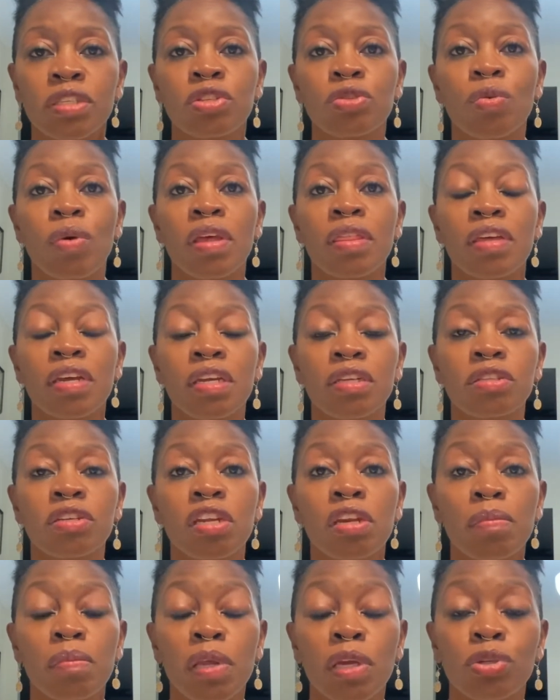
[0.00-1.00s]
So I think it's
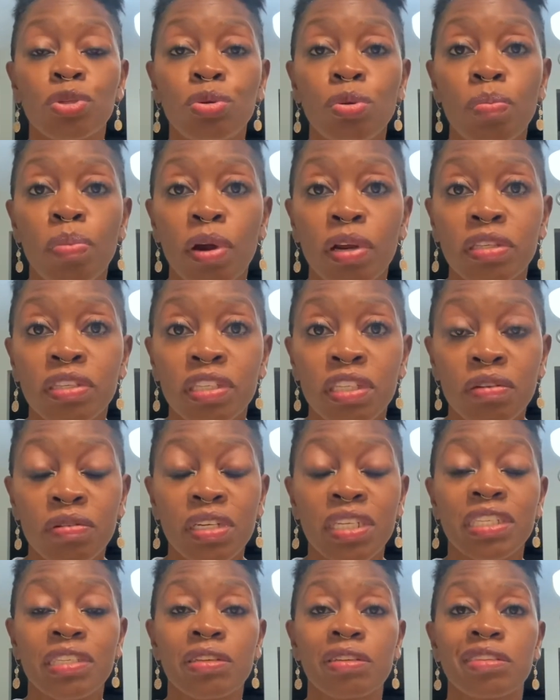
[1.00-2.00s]
gonna be a two-part
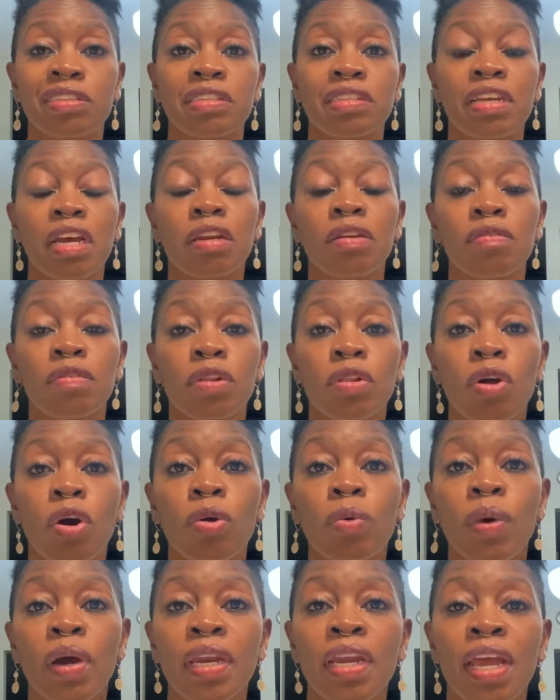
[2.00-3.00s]
series because it's kind of a
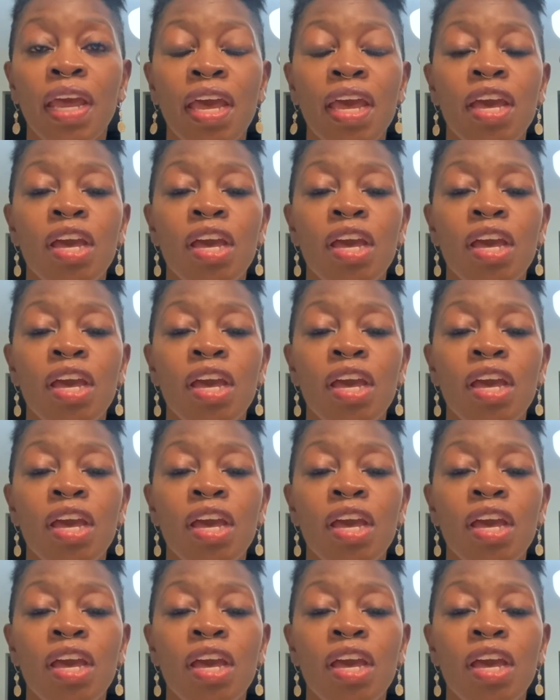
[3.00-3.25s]
long one.